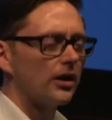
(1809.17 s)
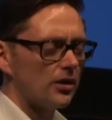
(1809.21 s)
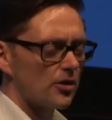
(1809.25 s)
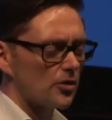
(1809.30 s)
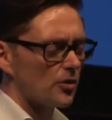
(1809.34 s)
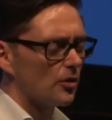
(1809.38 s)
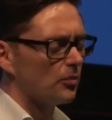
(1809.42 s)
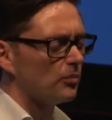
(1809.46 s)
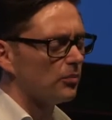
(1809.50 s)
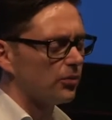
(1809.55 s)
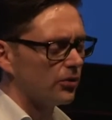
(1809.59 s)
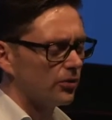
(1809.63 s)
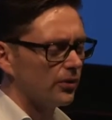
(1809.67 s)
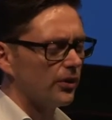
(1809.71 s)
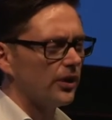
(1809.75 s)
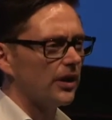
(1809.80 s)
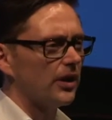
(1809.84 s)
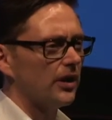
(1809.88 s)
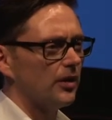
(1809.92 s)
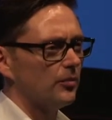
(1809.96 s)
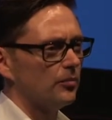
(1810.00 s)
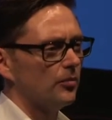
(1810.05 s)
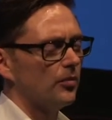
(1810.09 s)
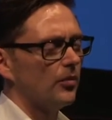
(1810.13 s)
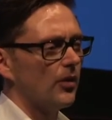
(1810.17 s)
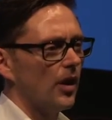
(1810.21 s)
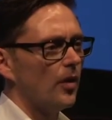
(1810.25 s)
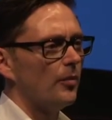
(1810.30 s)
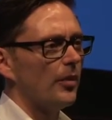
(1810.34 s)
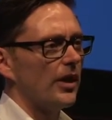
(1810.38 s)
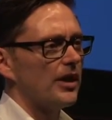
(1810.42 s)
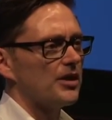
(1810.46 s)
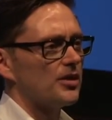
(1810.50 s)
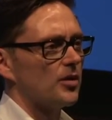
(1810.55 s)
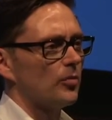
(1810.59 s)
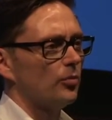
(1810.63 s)
And it's a pretty
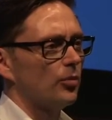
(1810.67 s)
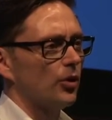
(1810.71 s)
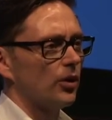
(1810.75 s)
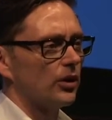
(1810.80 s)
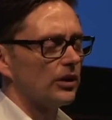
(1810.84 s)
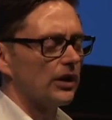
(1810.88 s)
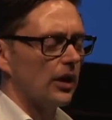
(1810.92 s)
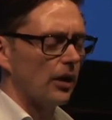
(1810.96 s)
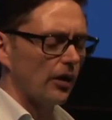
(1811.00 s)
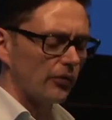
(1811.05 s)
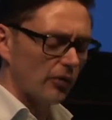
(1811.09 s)
amazing book now.